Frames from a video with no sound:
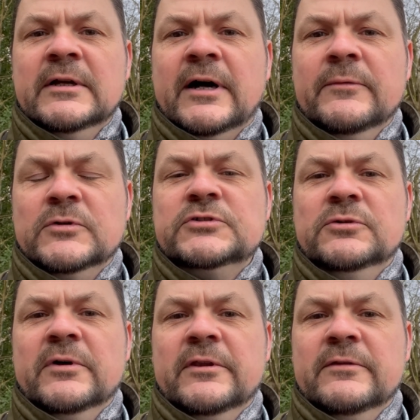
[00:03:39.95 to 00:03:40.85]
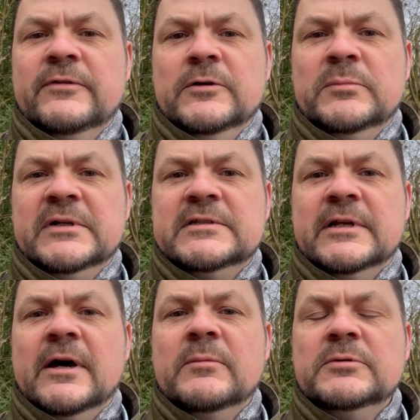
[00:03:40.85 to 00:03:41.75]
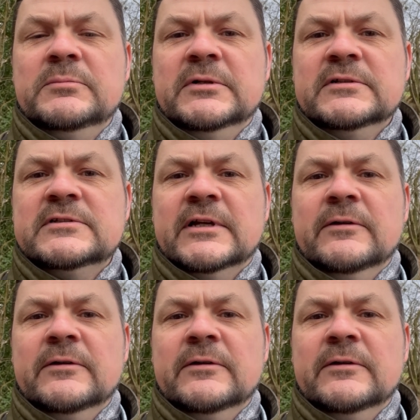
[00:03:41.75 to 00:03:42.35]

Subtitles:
I'm not sure whether the phone picked it up, but